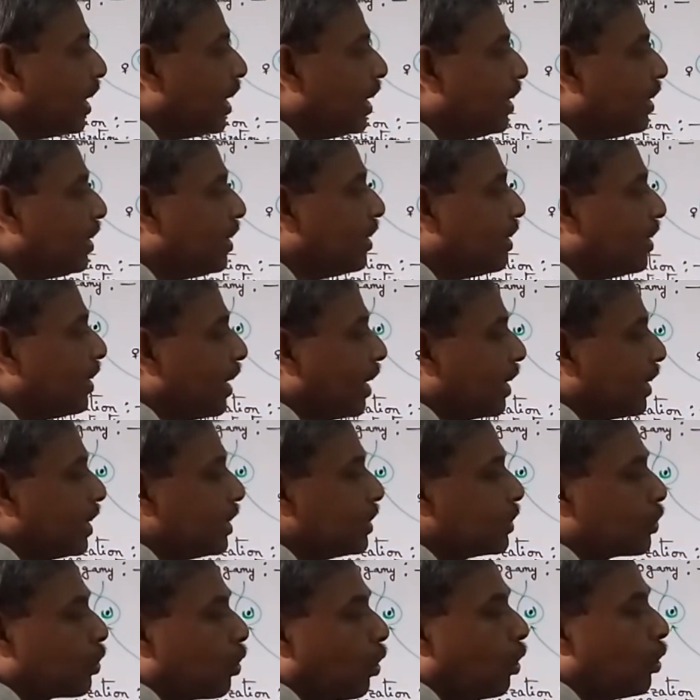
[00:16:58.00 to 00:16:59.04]

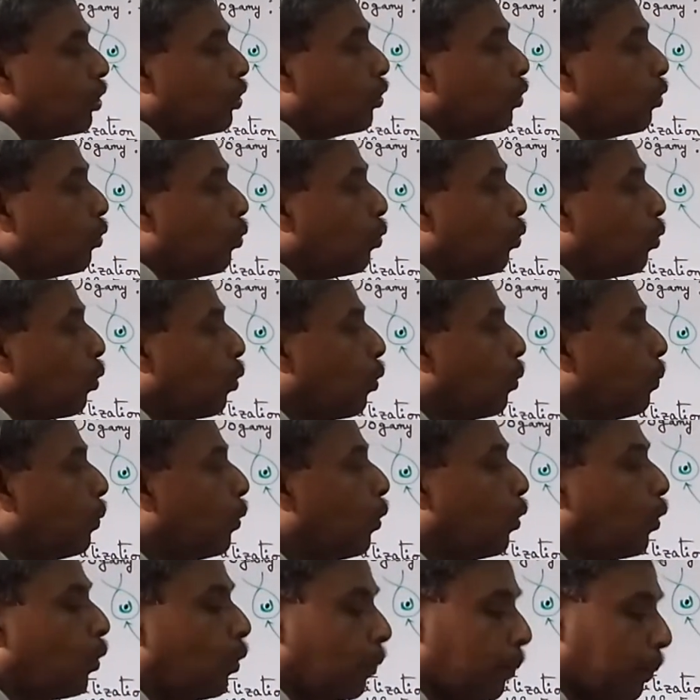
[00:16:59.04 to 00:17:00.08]
fertilization, and the
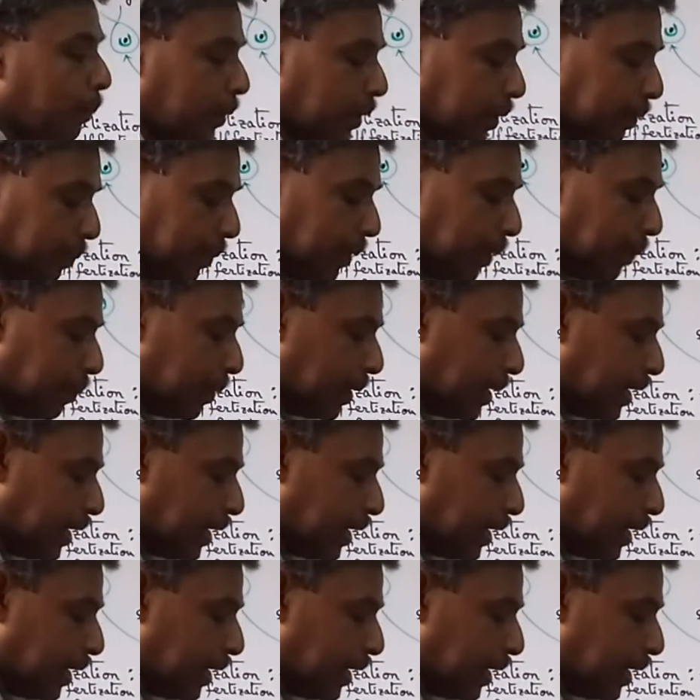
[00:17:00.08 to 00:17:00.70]
animal is